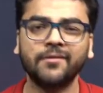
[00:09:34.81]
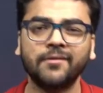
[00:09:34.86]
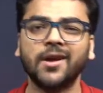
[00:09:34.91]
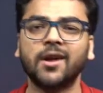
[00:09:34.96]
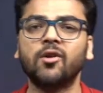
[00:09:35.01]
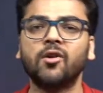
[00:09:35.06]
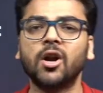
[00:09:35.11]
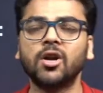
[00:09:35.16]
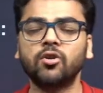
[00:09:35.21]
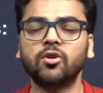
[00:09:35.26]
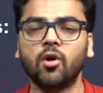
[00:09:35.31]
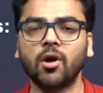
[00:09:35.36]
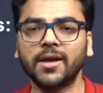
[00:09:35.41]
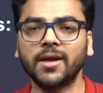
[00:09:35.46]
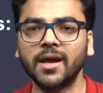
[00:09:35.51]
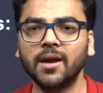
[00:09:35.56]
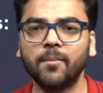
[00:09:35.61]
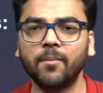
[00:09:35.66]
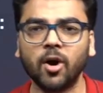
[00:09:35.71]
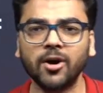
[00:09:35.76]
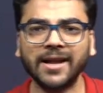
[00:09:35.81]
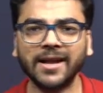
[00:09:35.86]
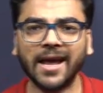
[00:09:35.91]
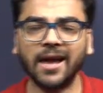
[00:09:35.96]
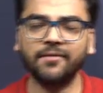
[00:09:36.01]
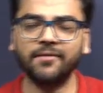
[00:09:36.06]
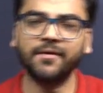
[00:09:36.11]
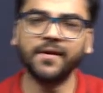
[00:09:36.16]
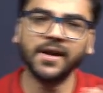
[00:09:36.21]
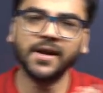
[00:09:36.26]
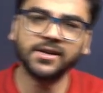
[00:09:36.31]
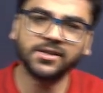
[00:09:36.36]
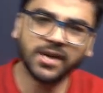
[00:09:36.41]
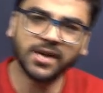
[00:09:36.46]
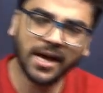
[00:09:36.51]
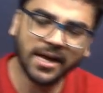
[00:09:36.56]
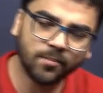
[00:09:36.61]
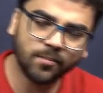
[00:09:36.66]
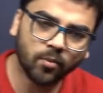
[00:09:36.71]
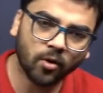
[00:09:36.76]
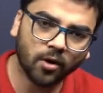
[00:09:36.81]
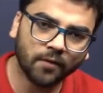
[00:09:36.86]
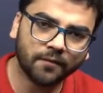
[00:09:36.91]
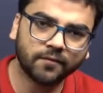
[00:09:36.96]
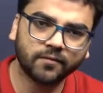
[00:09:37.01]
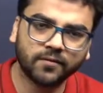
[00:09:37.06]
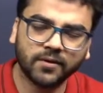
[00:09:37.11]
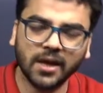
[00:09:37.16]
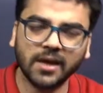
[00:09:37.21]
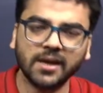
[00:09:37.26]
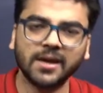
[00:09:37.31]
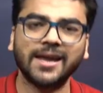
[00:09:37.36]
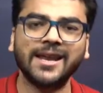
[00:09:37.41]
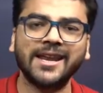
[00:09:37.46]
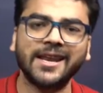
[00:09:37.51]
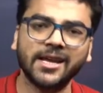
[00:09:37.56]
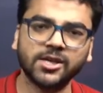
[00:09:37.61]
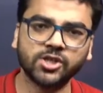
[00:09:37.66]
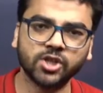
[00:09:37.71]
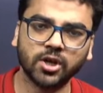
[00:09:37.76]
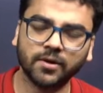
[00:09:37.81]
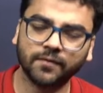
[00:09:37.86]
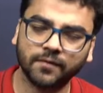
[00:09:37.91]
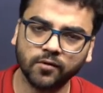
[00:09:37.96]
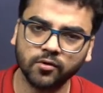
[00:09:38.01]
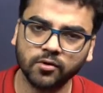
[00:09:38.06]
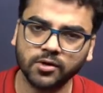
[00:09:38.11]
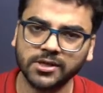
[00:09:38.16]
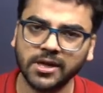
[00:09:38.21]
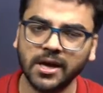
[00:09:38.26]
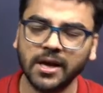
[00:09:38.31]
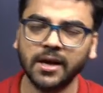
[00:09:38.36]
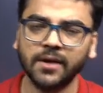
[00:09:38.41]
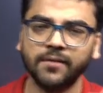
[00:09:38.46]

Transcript: We are not talking about every type of thing in nature of roots.